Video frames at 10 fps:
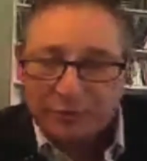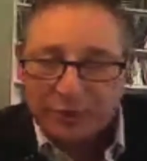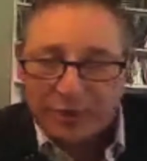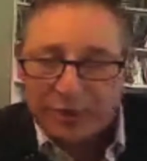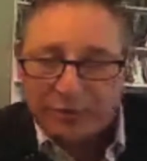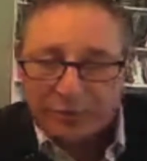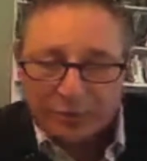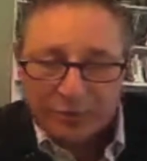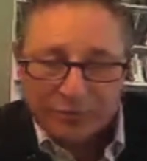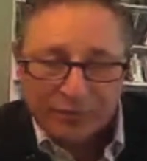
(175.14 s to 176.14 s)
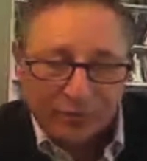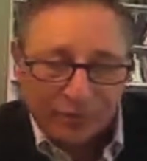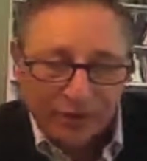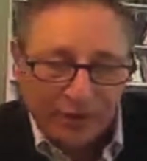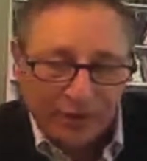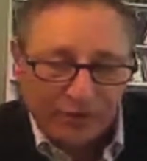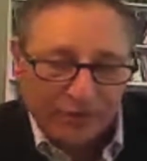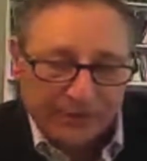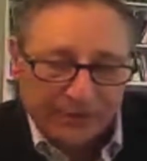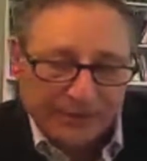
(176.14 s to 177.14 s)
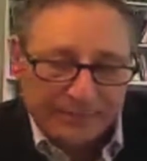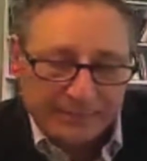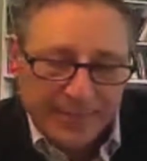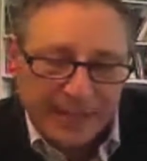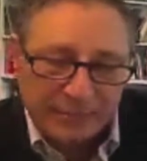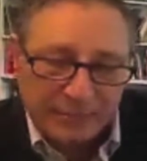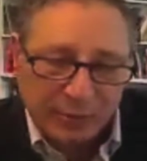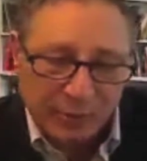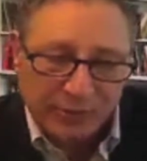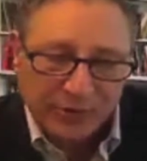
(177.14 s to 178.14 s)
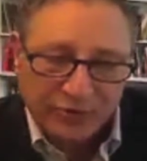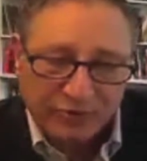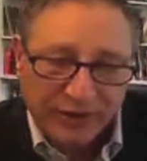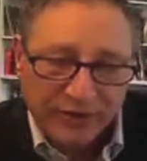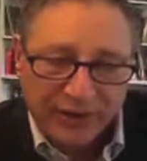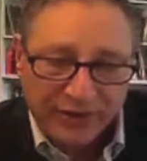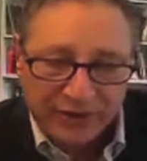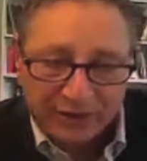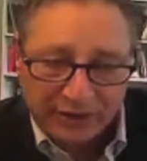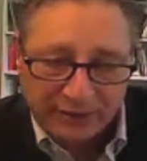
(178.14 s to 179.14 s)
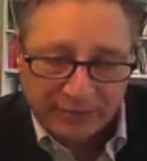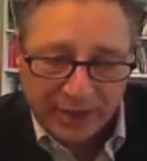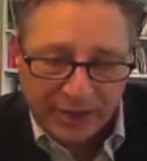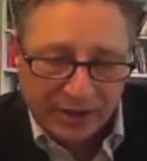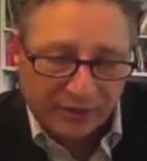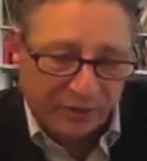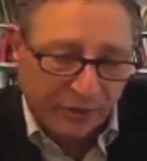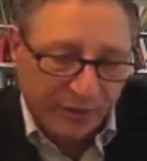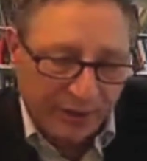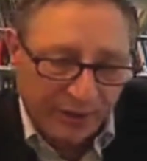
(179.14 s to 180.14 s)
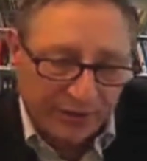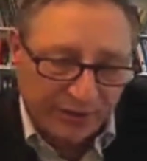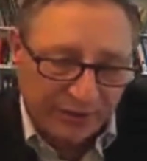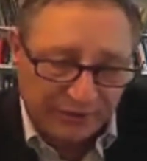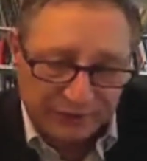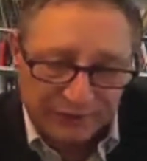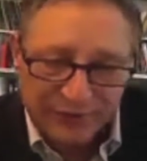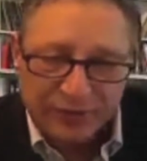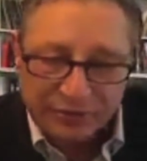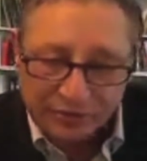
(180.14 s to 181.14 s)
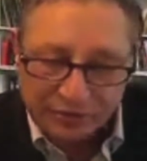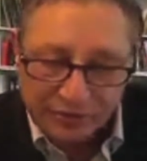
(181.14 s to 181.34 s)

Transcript: but income growth. We need people willing to spend that income. So we need fears